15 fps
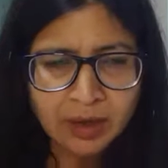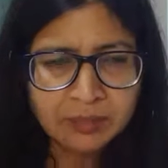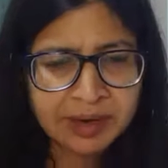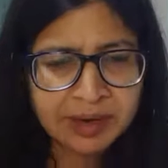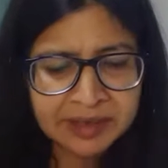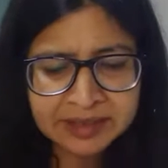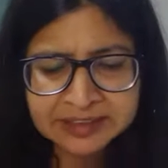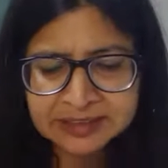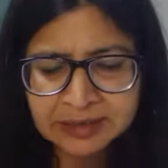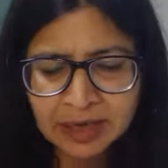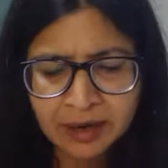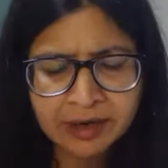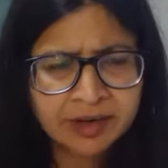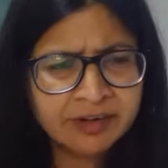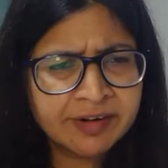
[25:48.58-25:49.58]
But it
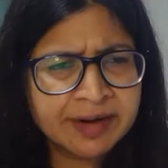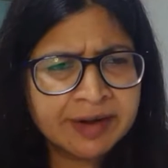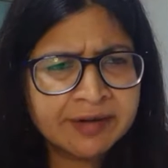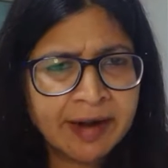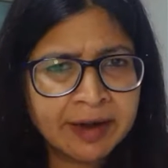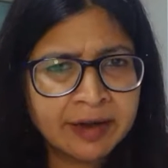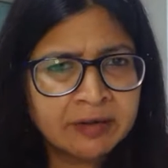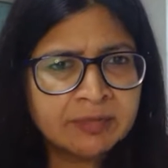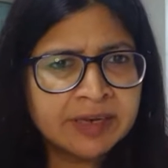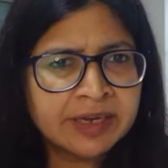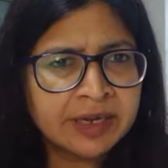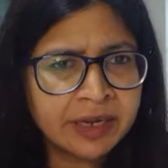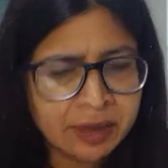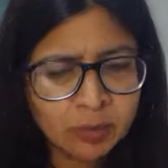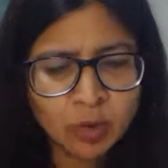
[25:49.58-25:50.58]
started really randomly
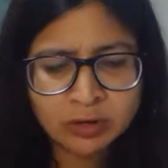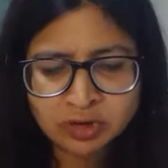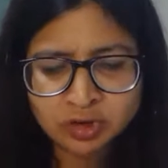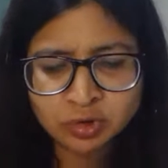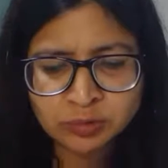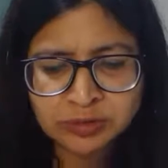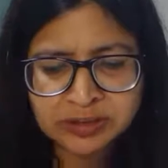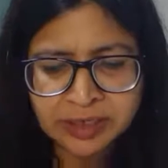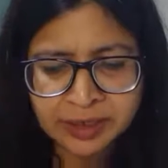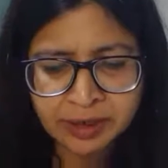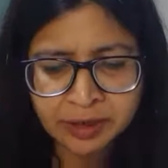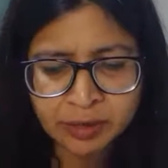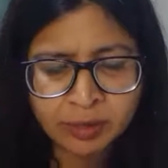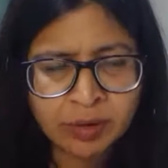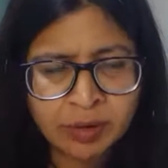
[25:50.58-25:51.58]
in monsoons, and
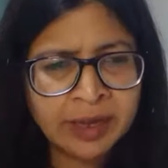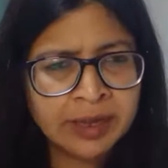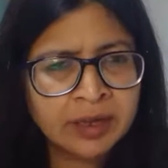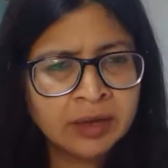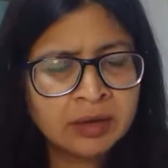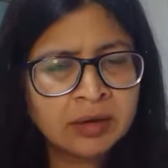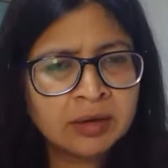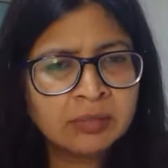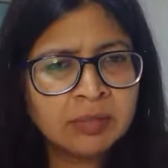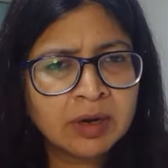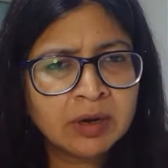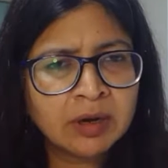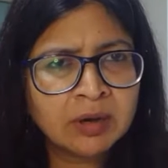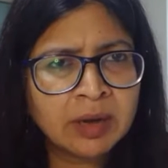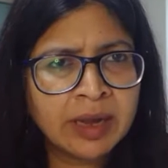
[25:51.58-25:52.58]

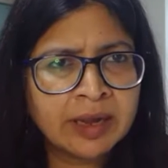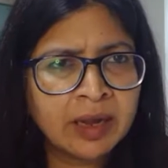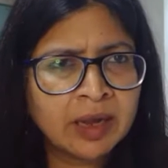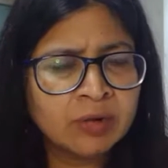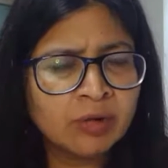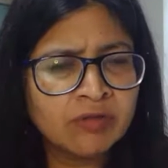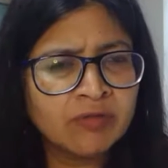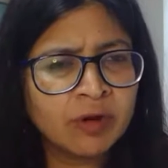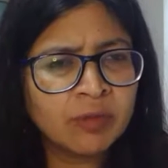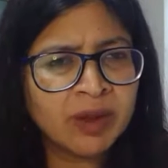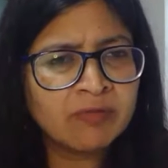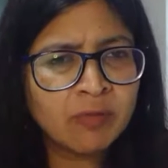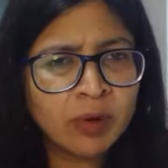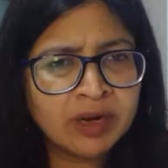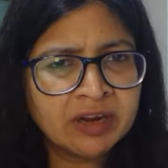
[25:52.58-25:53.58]
I go for
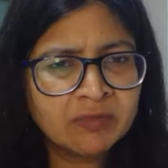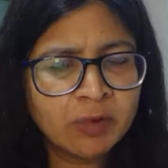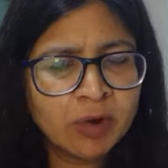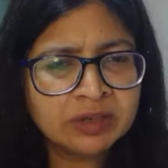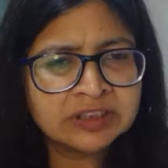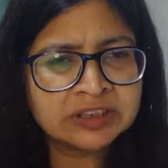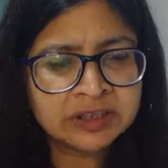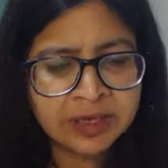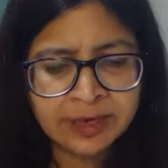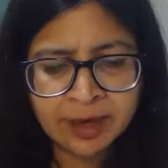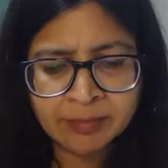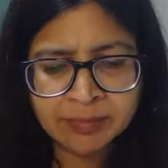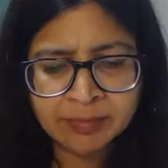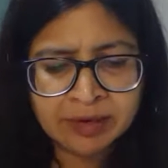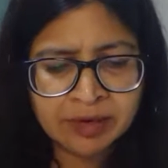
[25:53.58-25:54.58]
my morning walks, and
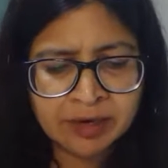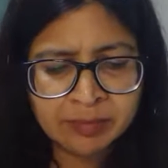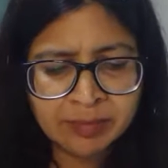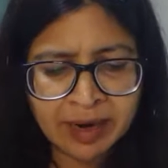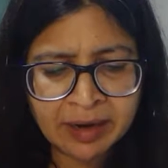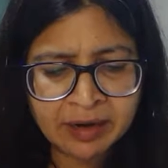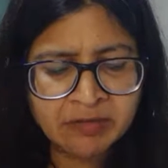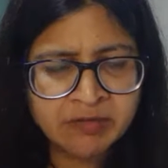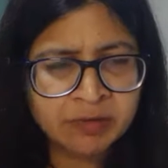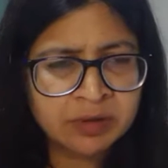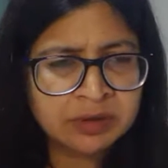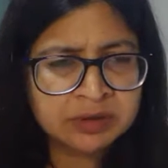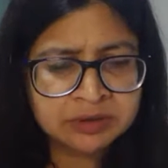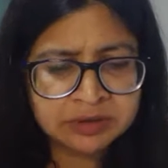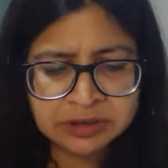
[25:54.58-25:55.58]
I've been in Bandra
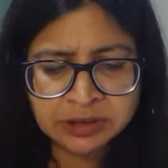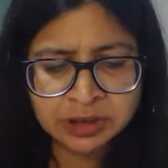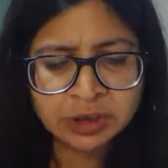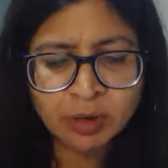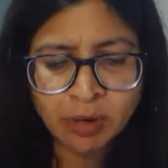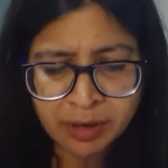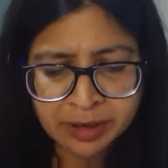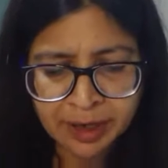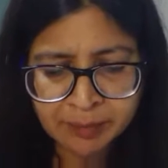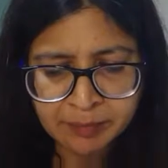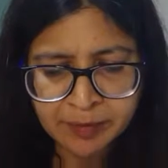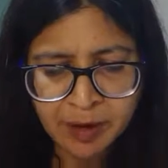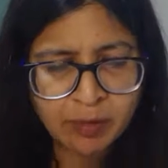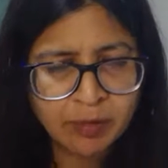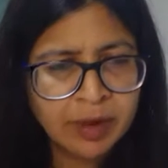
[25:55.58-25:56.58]
for such a long
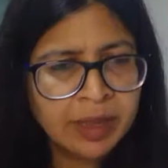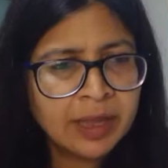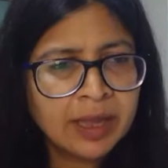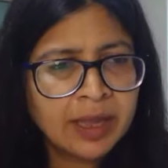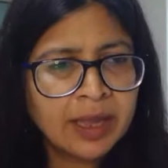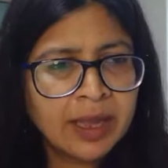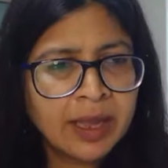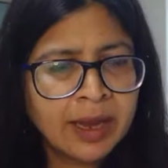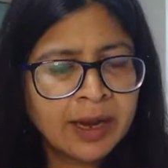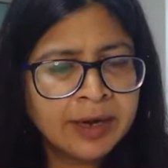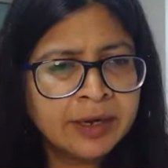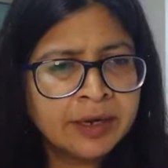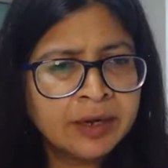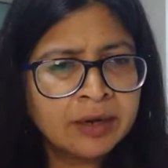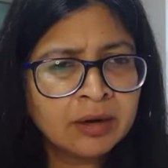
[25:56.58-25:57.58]
time now,
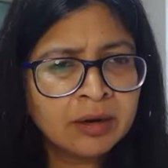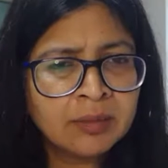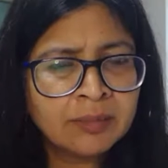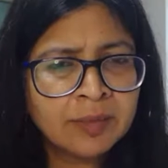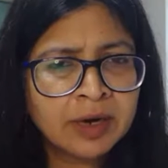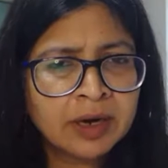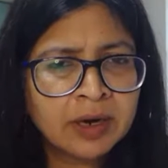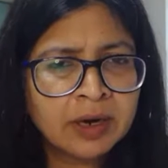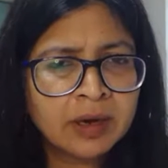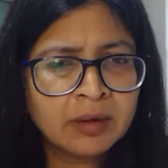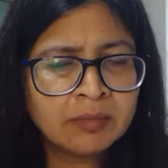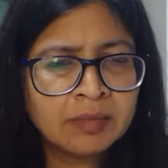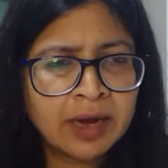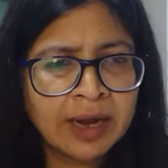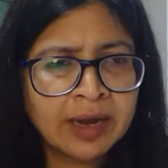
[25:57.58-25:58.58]
and
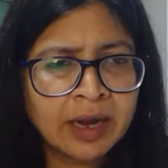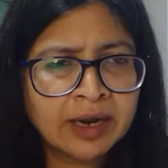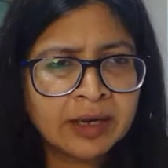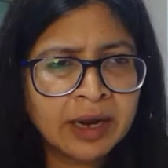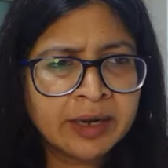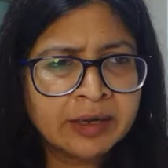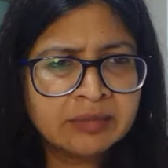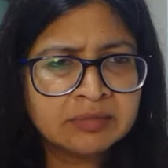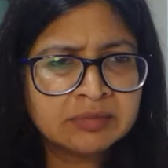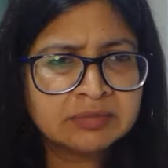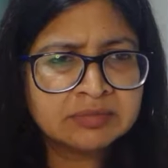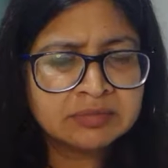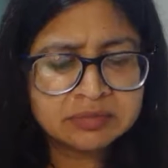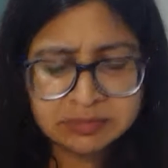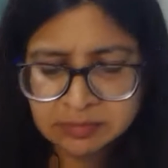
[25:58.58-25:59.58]
I
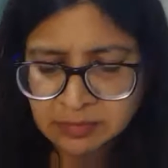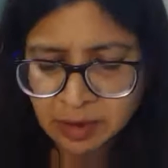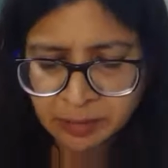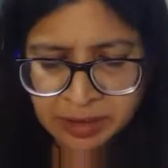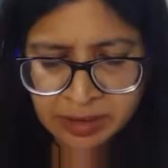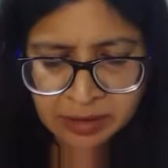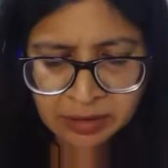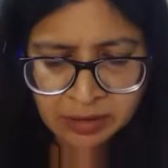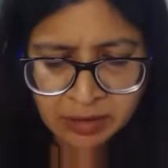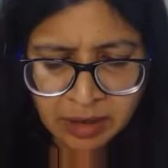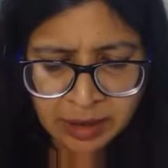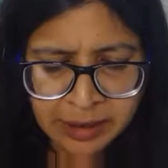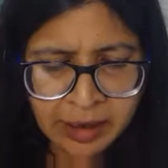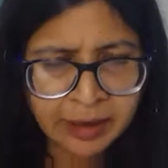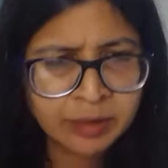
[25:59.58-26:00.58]
mean,
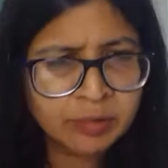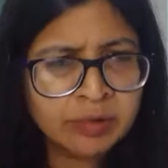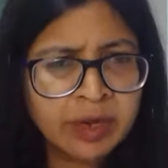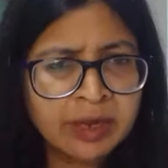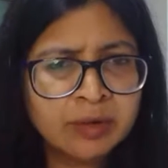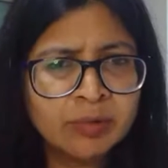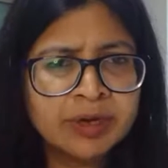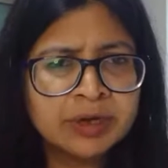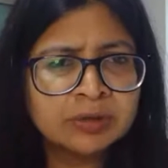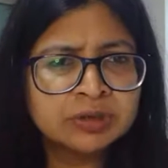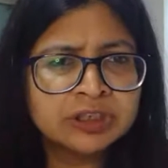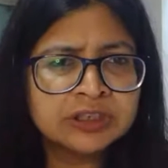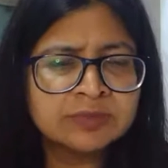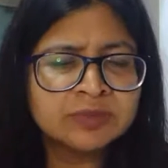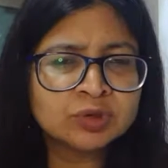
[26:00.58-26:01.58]
I don't like going to
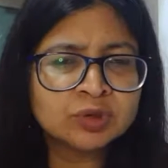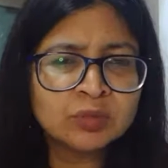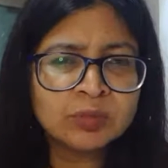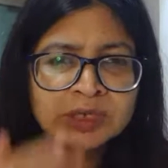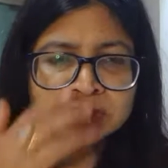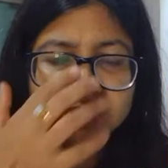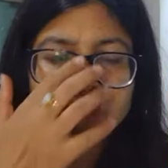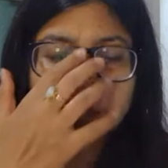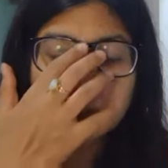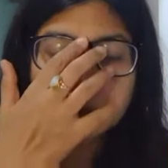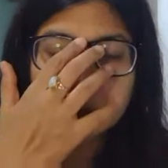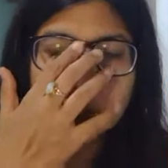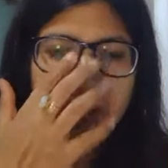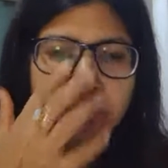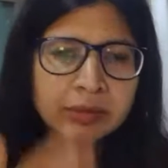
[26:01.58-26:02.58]
gym so much, or
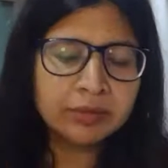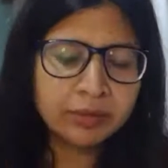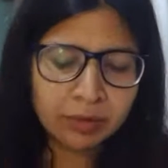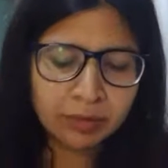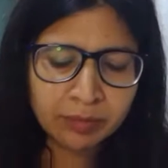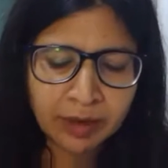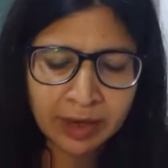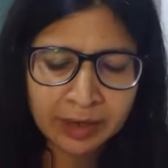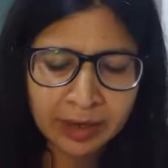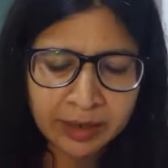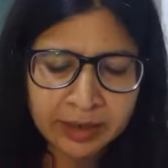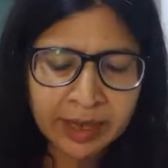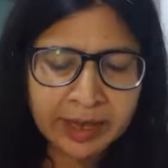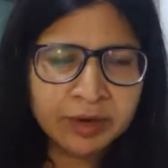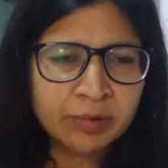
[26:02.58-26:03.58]

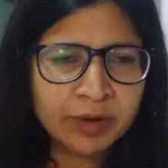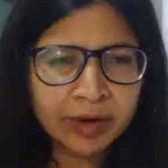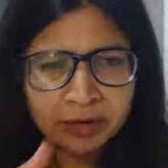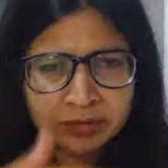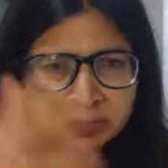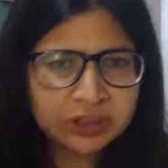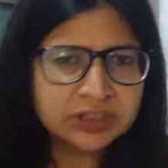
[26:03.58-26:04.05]
I like to kind of